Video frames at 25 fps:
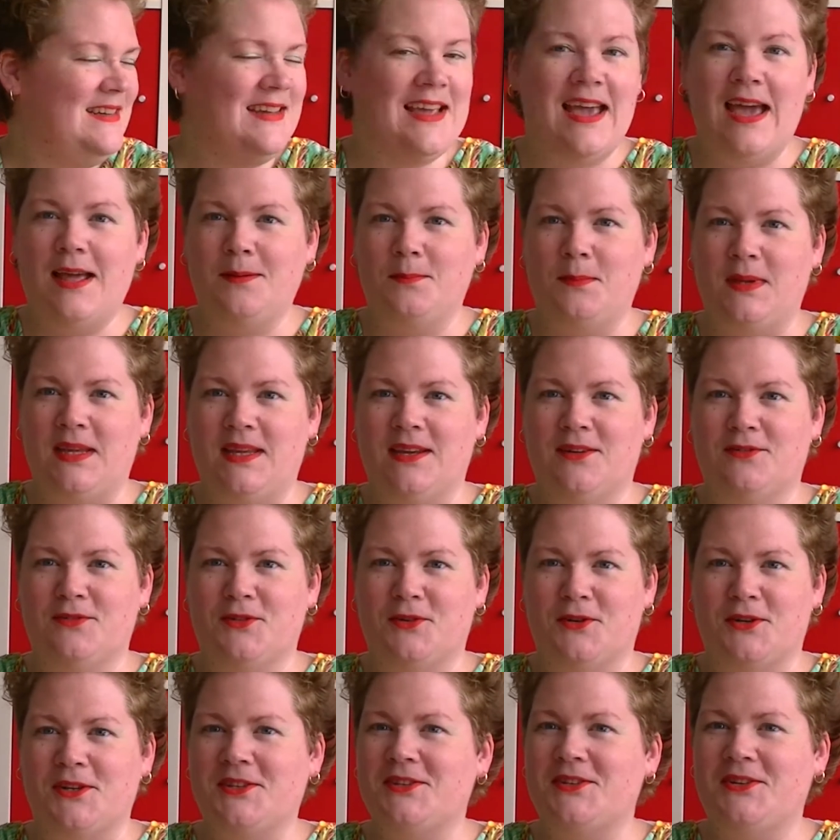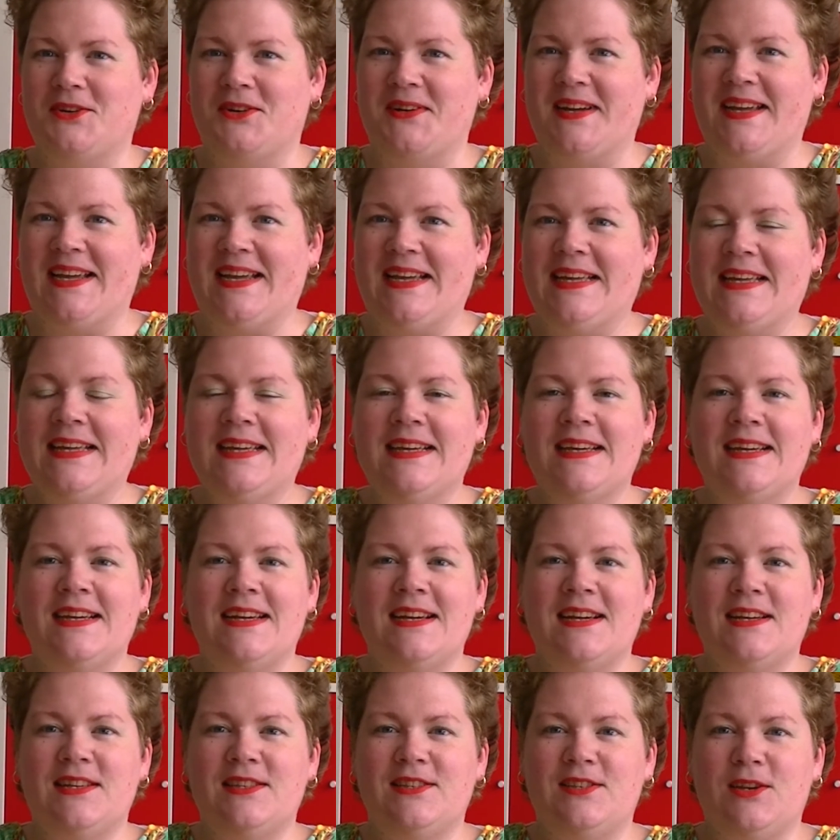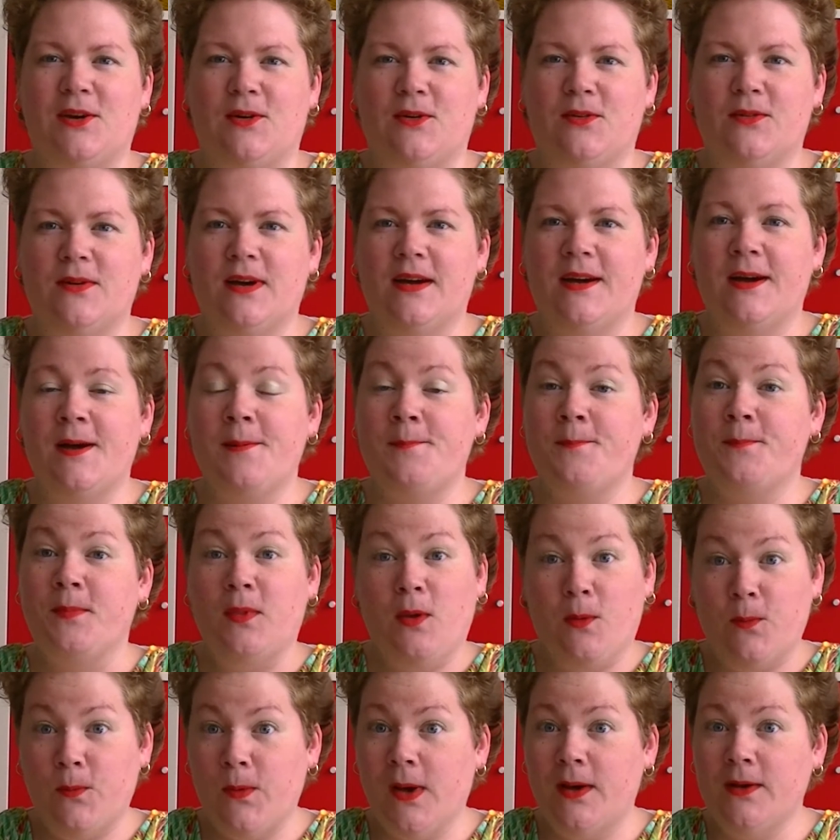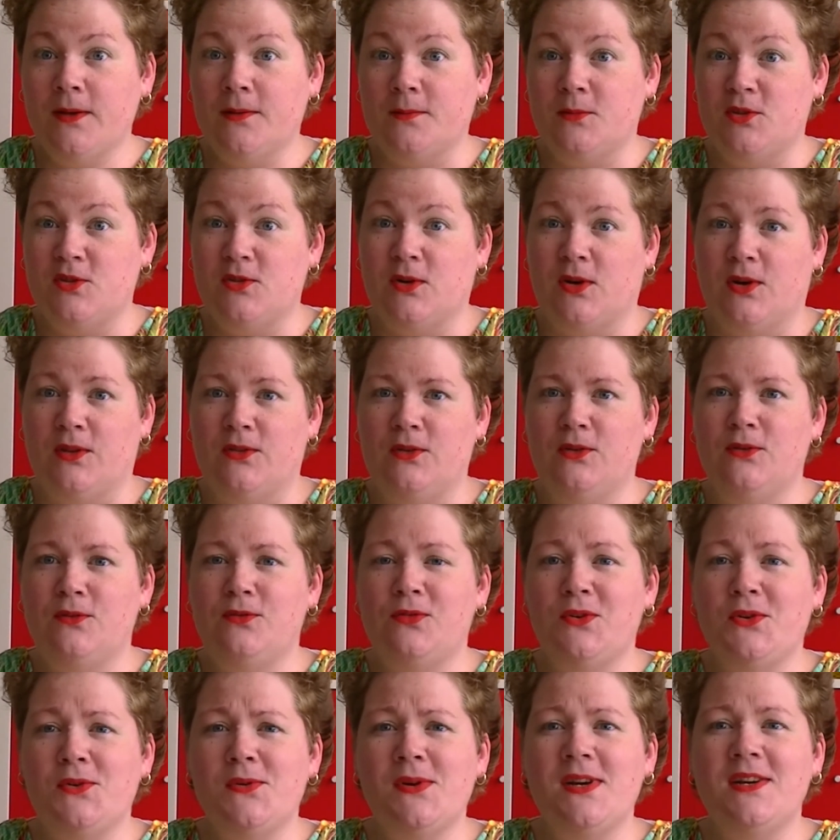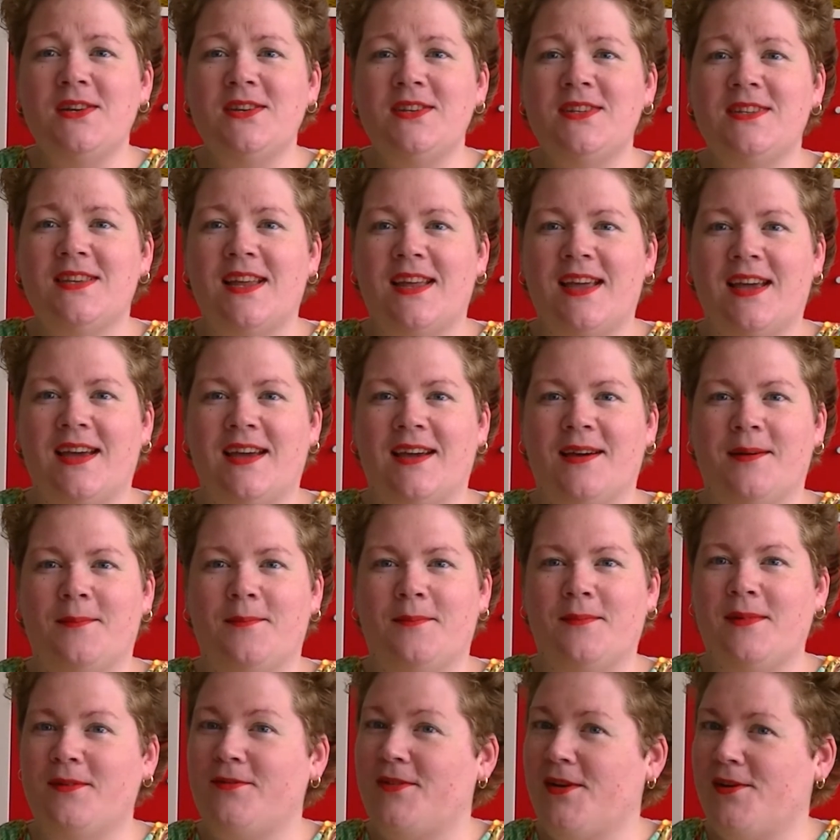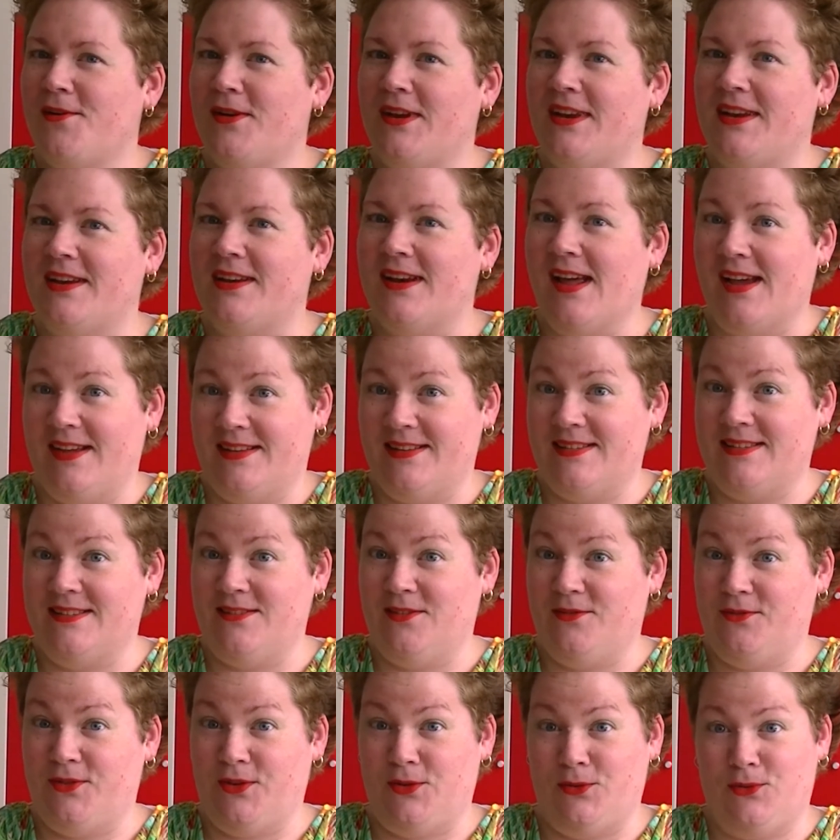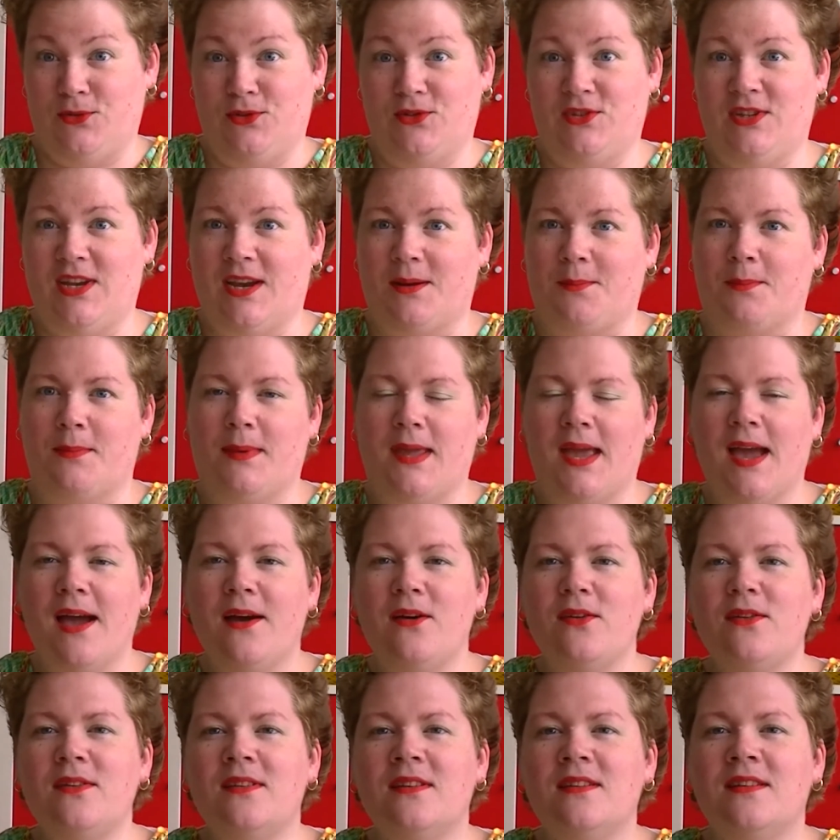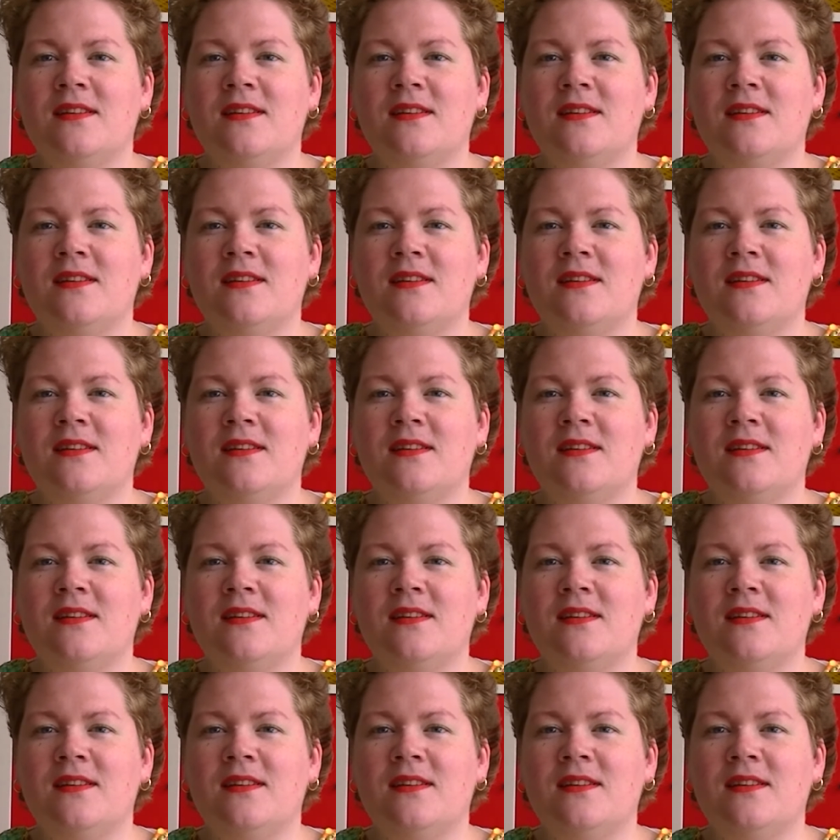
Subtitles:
And me, of course, talking. So, welcome to all new viewers. Very nice of you to check me out.